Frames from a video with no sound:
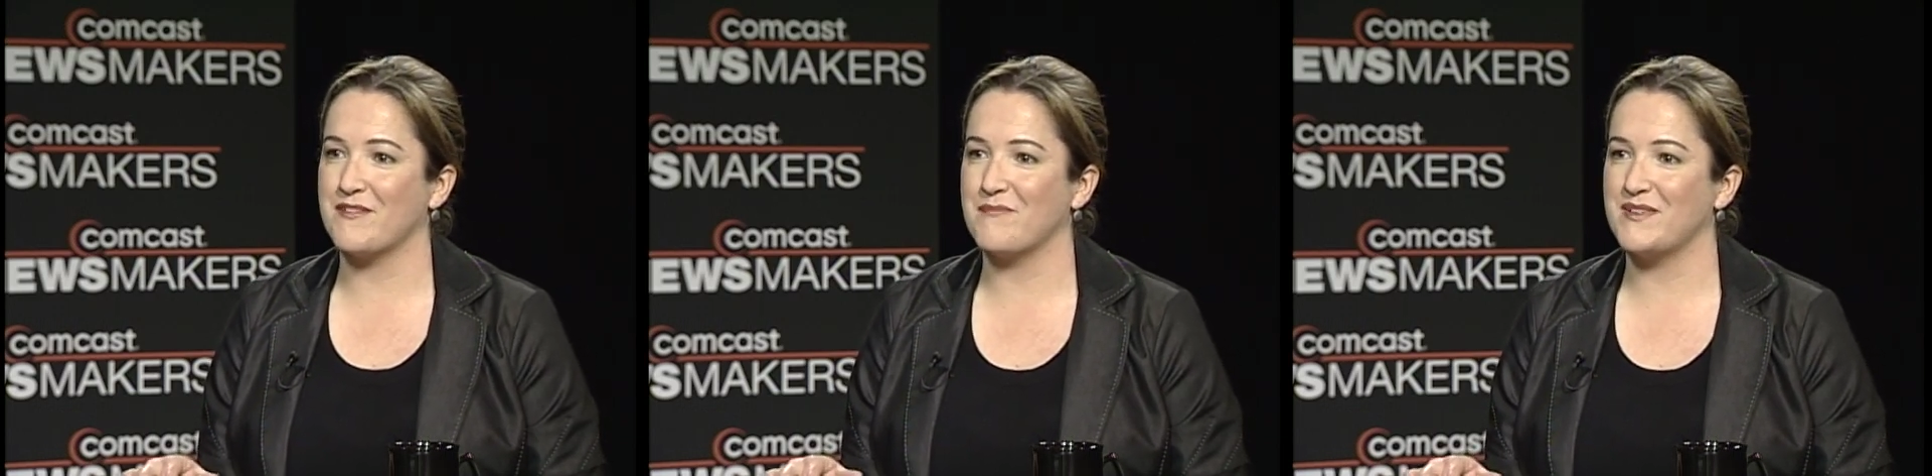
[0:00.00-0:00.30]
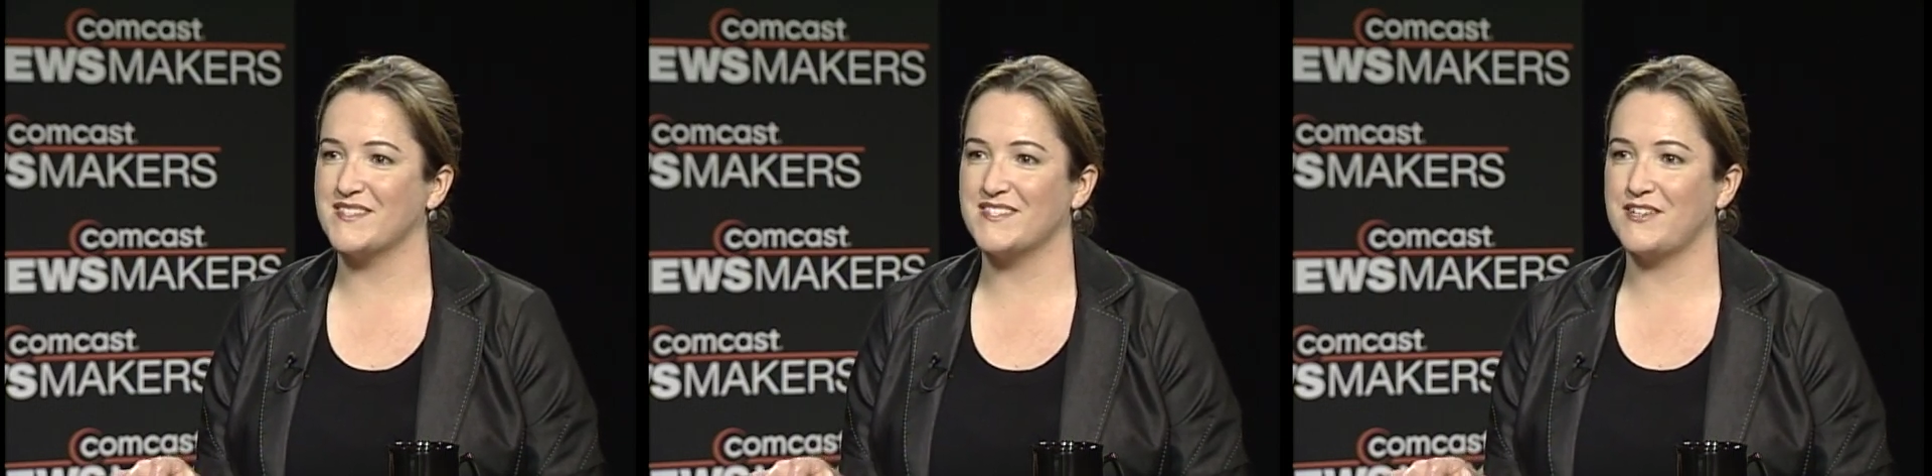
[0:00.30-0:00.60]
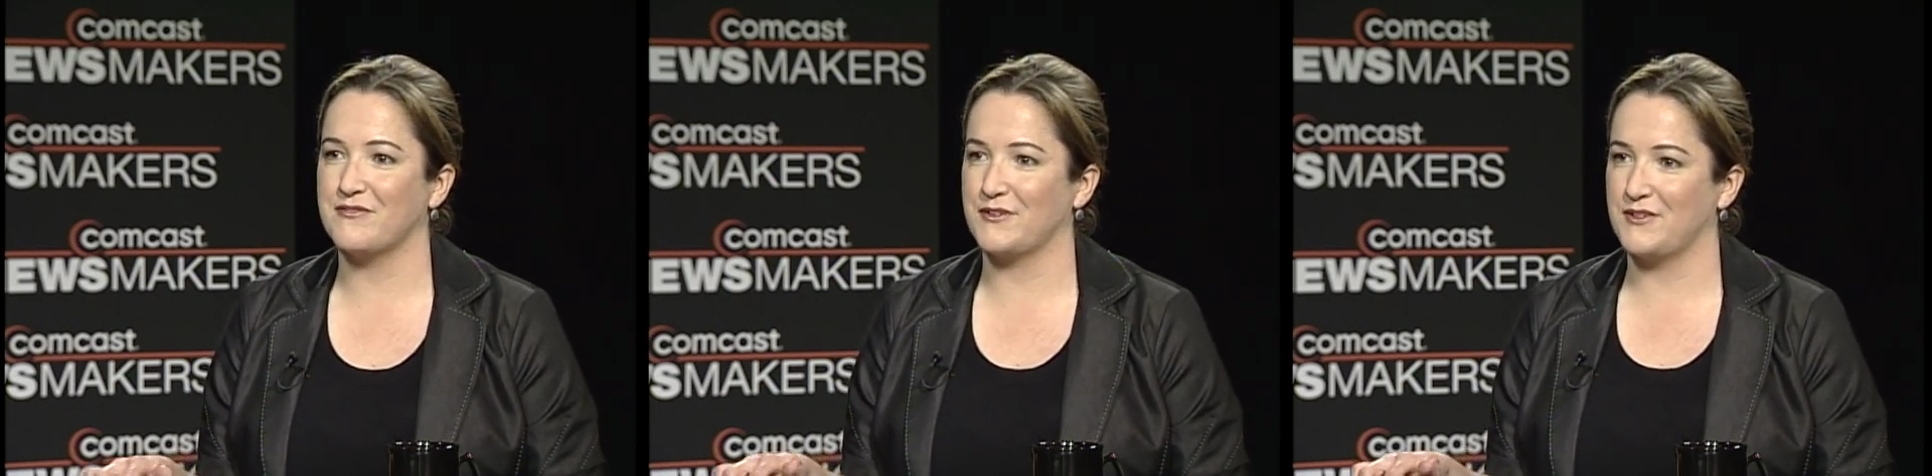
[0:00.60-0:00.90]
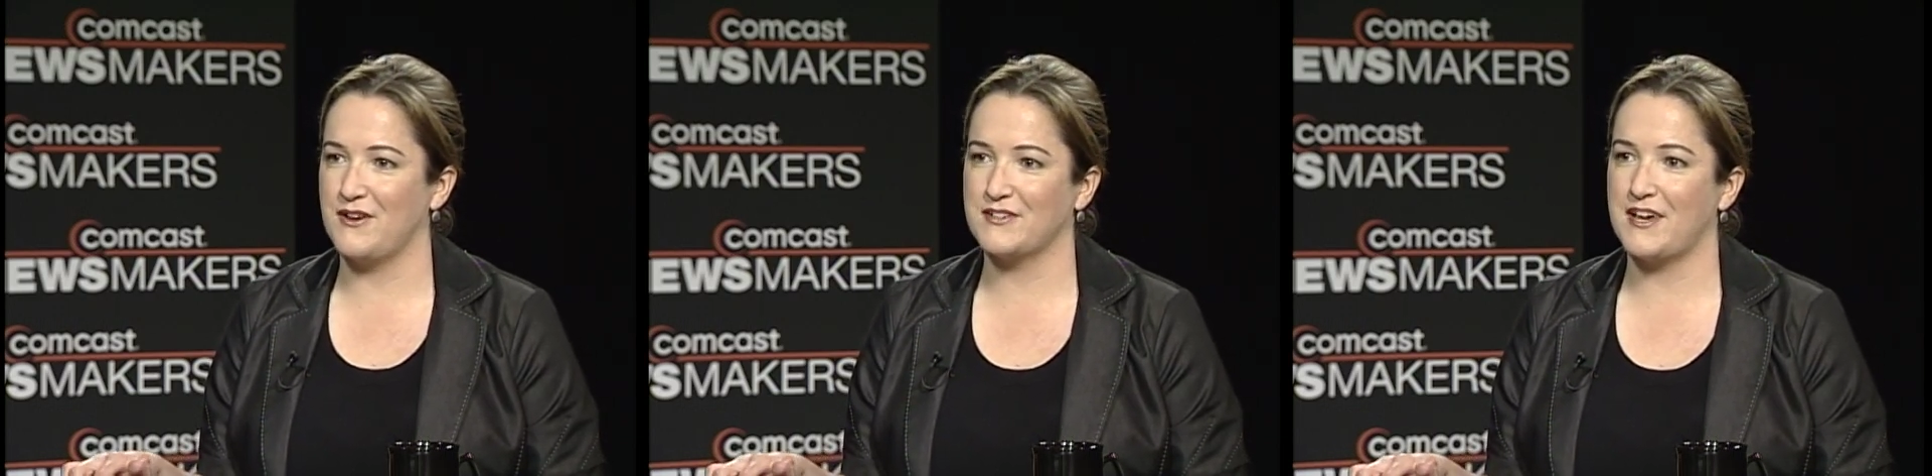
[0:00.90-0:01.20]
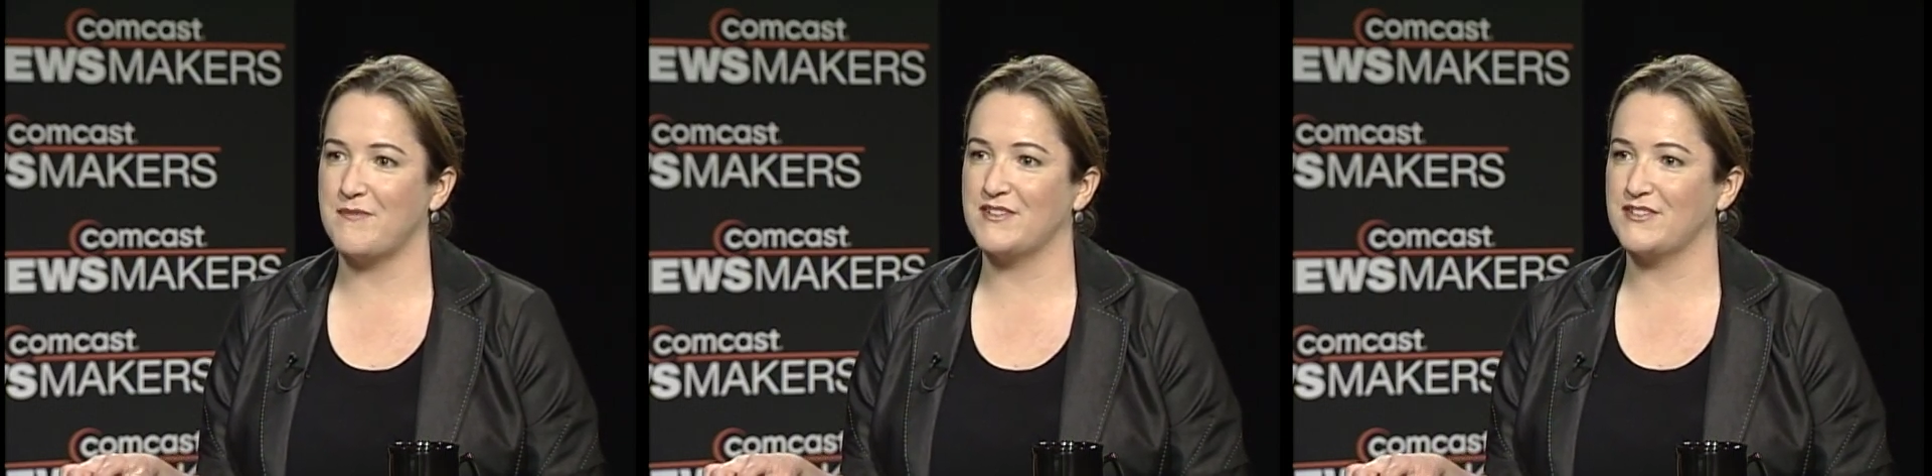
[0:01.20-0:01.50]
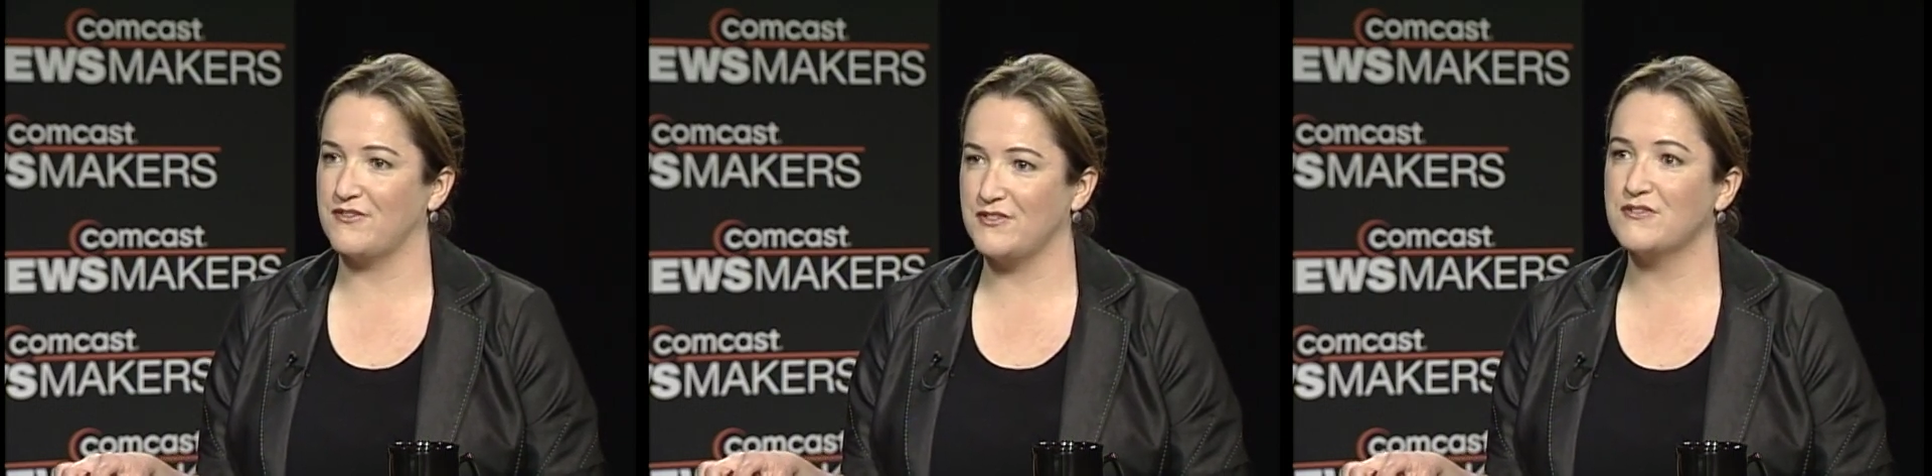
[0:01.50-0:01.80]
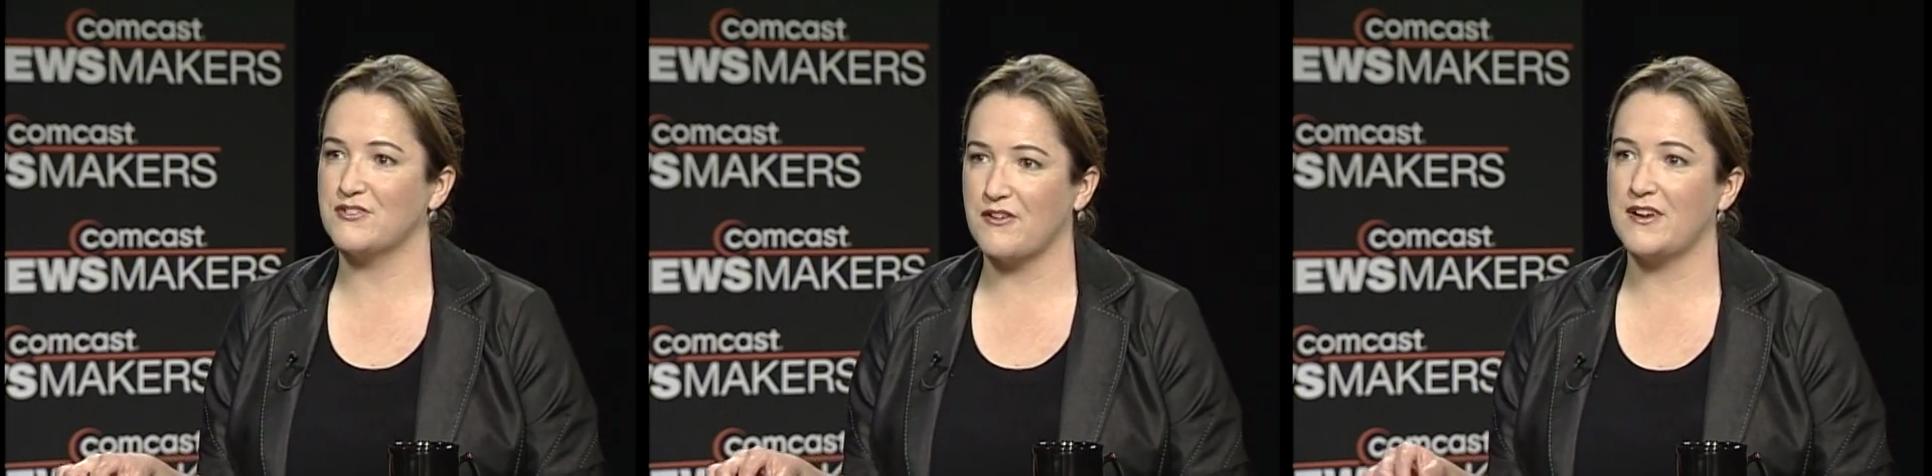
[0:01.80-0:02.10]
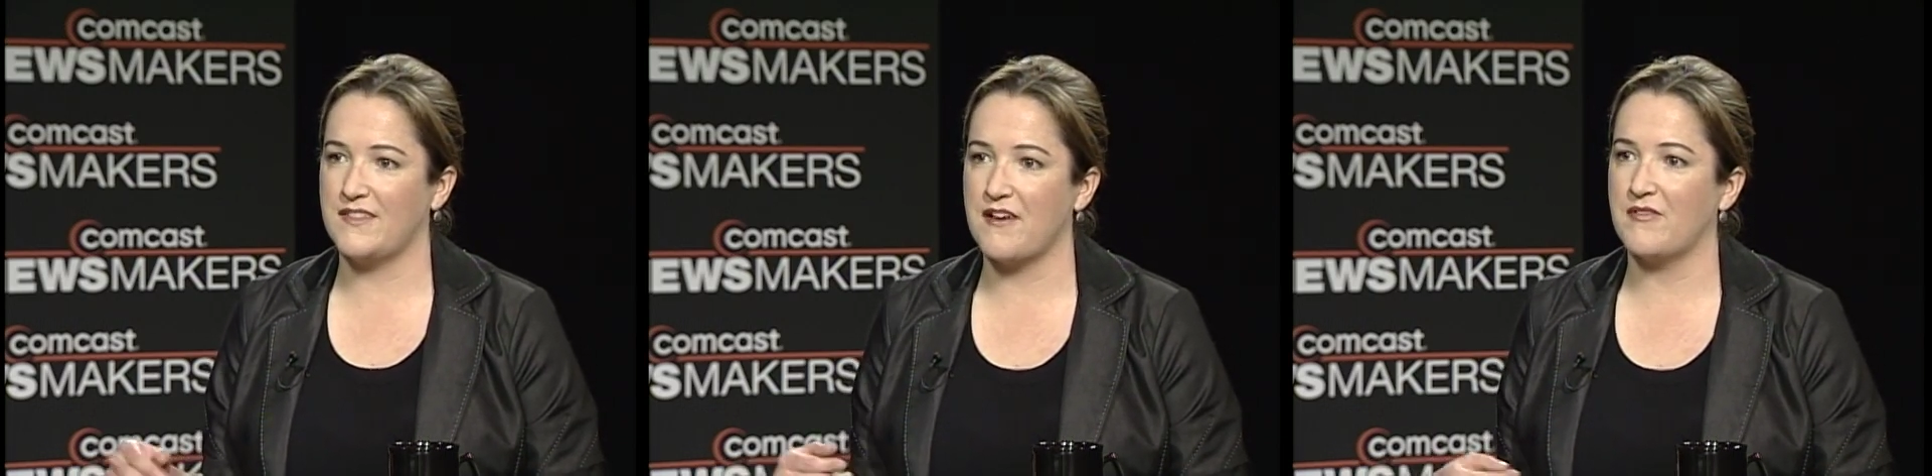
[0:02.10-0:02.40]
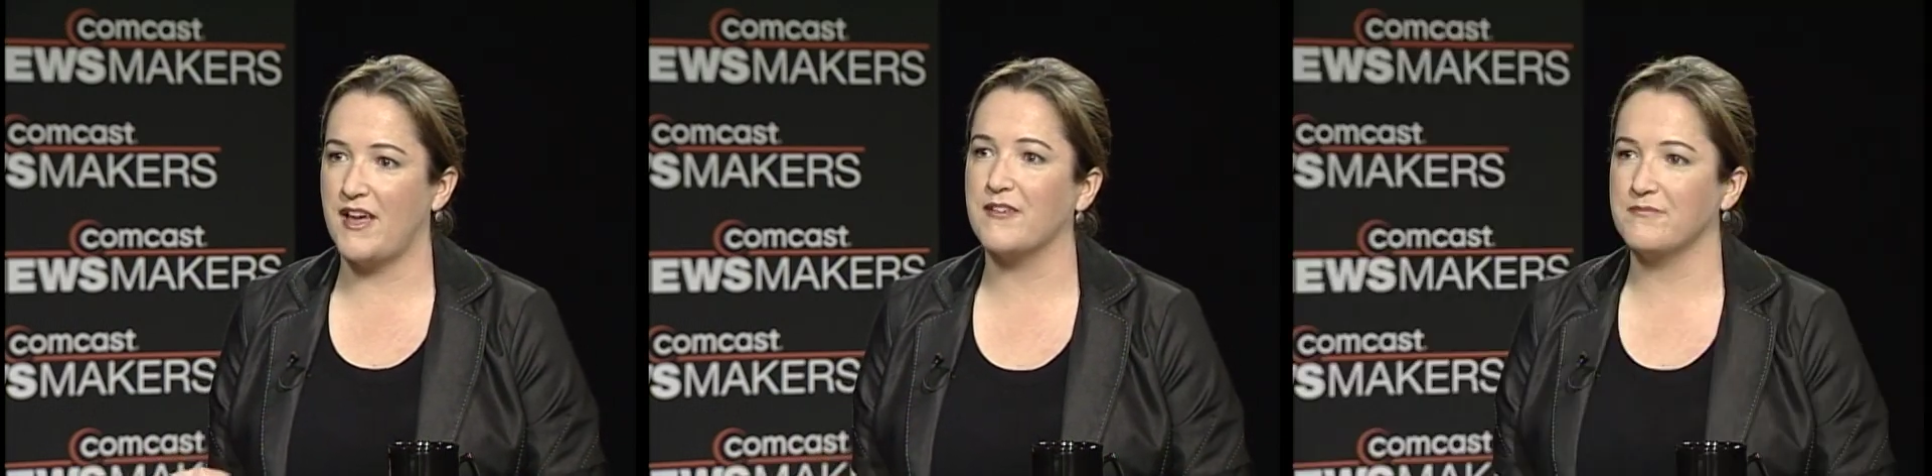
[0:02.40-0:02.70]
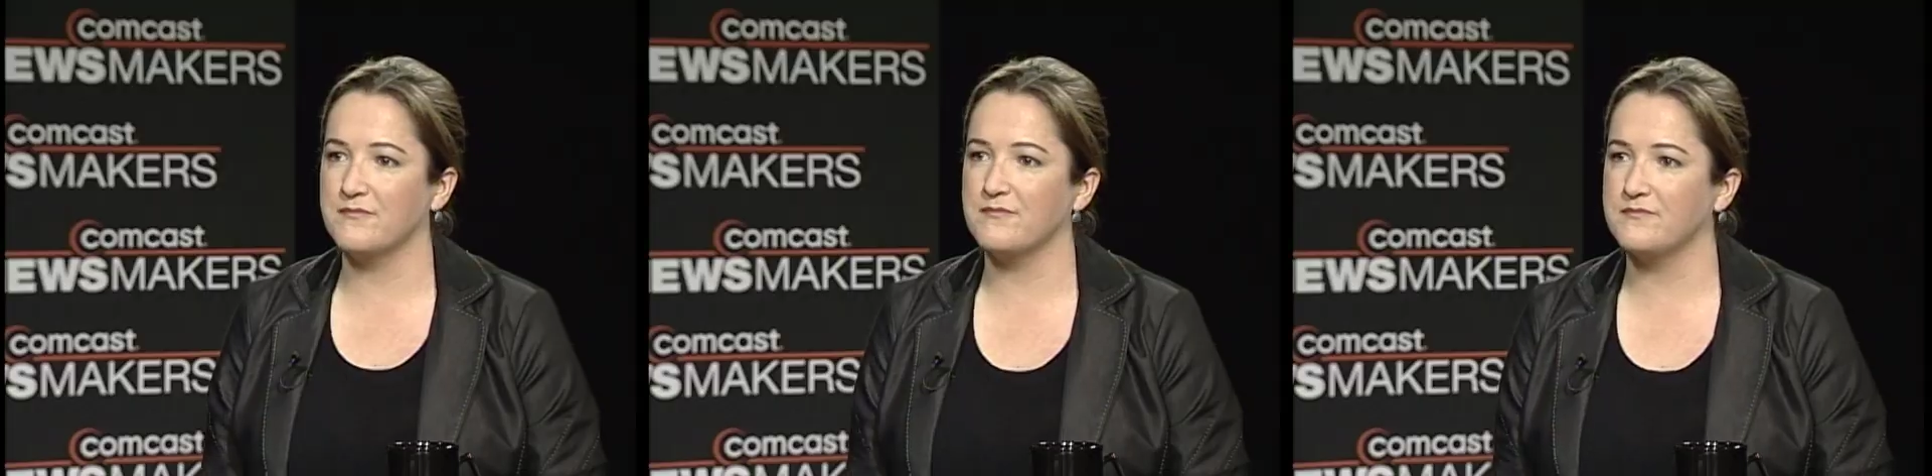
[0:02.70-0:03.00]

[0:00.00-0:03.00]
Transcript: for NPC for a long time into the future in that yeah. way. Mm -hmm. Well, mm-hmm. you